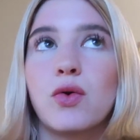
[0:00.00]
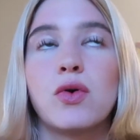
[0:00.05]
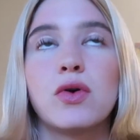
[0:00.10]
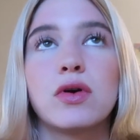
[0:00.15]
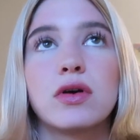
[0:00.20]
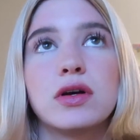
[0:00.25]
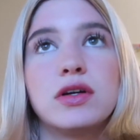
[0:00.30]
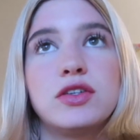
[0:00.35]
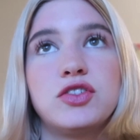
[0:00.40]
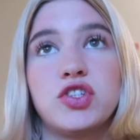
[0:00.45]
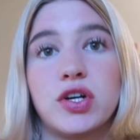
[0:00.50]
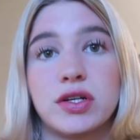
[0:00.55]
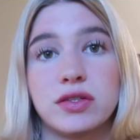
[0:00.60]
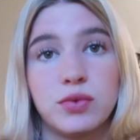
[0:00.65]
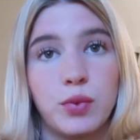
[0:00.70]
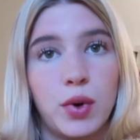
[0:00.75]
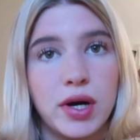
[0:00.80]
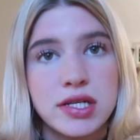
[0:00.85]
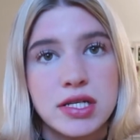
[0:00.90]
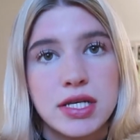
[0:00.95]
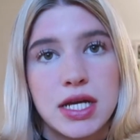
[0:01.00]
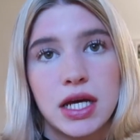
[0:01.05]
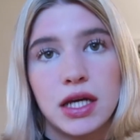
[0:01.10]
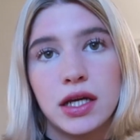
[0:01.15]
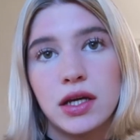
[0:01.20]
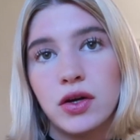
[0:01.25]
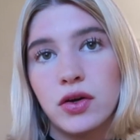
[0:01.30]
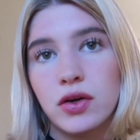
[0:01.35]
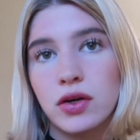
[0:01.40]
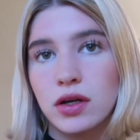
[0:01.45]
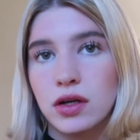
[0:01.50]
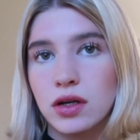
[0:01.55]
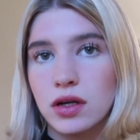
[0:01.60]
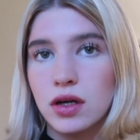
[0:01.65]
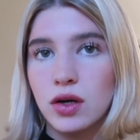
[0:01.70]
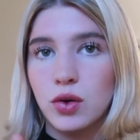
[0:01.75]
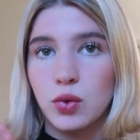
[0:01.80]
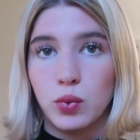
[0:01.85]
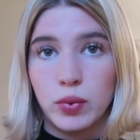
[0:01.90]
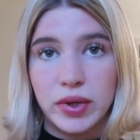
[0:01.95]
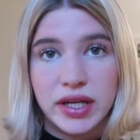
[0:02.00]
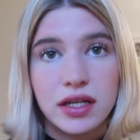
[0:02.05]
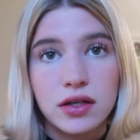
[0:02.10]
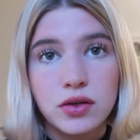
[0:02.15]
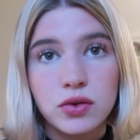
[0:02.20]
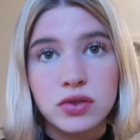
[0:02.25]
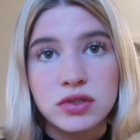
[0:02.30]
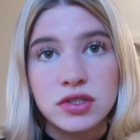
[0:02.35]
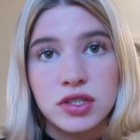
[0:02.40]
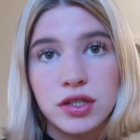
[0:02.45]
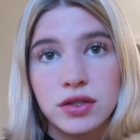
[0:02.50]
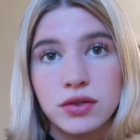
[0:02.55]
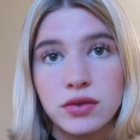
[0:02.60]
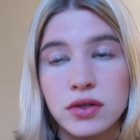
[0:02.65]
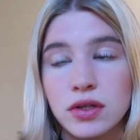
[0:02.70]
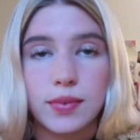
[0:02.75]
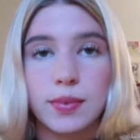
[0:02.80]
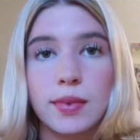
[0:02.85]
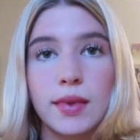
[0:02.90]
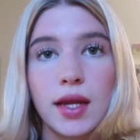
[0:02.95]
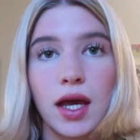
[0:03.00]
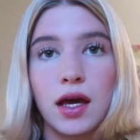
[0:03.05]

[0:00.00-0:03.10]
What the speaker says: or just one day or a week or two,